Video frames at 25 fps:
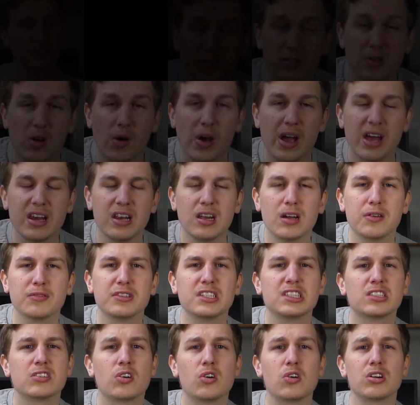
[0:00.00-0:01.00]
If you know any of
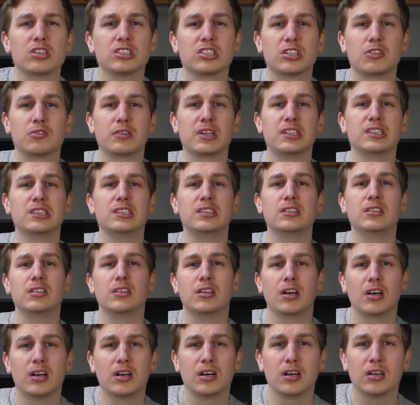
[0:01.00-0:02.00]
these chords already,
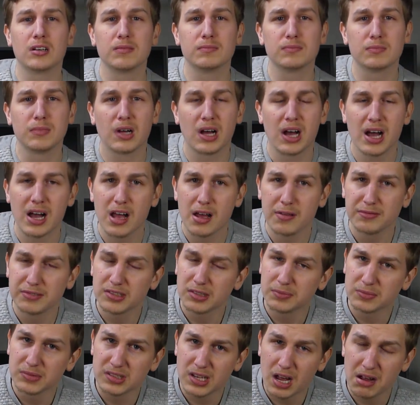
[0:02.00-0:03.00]
I have
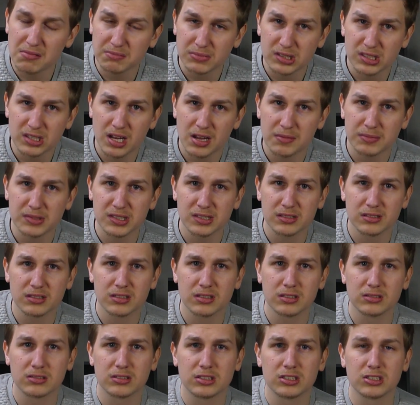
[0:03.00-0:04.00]
some timestamps in
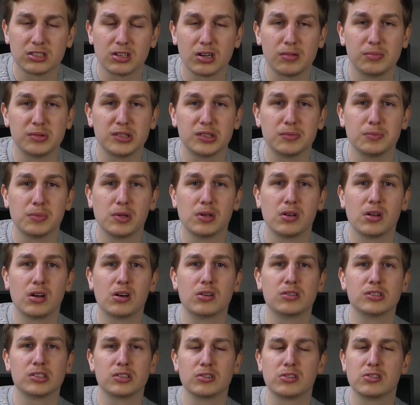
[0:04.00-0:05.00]
the description
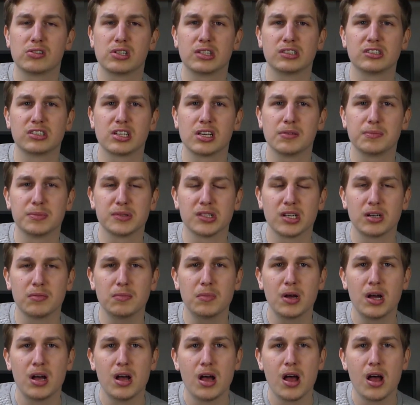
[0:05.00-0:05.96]
below so you can skip some.